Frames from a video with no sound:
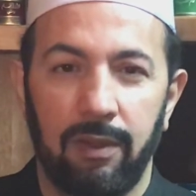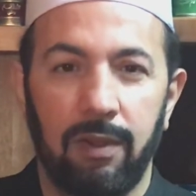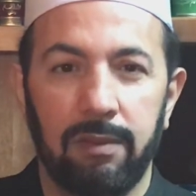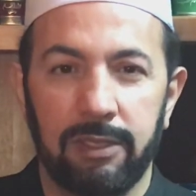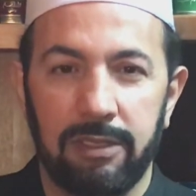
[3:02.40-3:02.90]

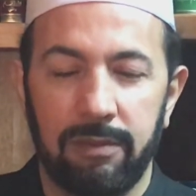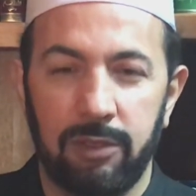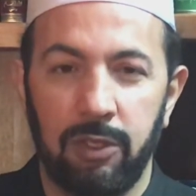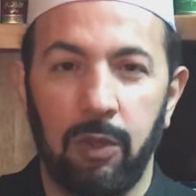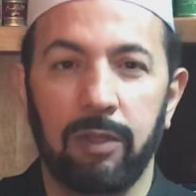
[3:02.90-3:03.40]
All
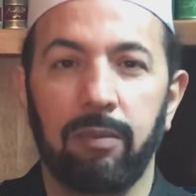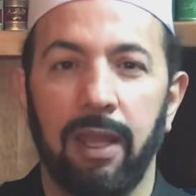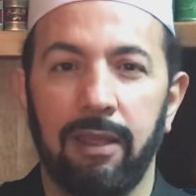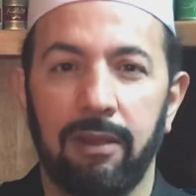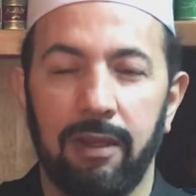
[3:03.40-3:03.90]
Muslims know it
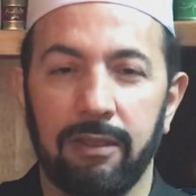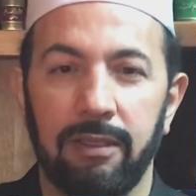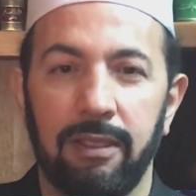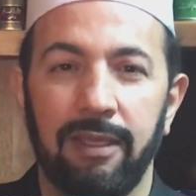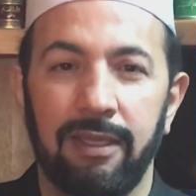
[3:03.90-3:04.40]
by heart.
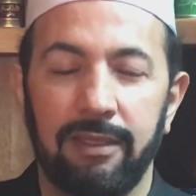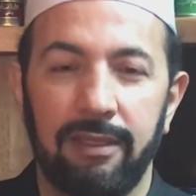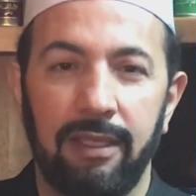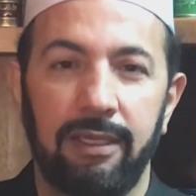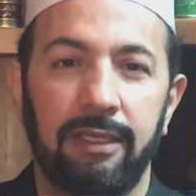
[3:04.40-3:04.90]

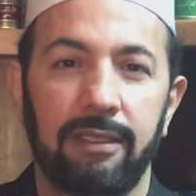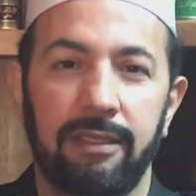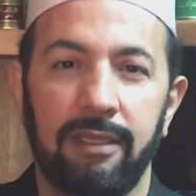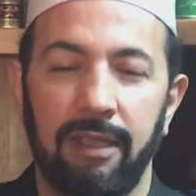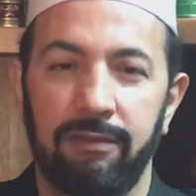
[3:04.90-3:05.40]
They read
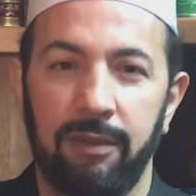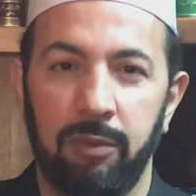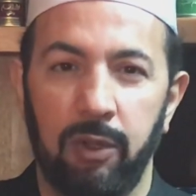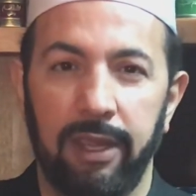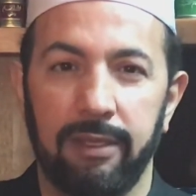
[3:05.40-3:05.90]
it in every
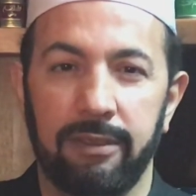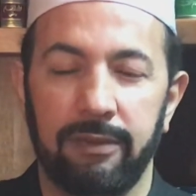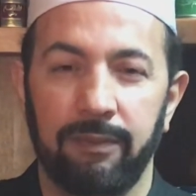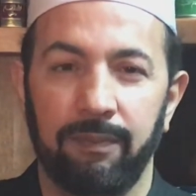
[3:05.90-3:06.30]
prayer.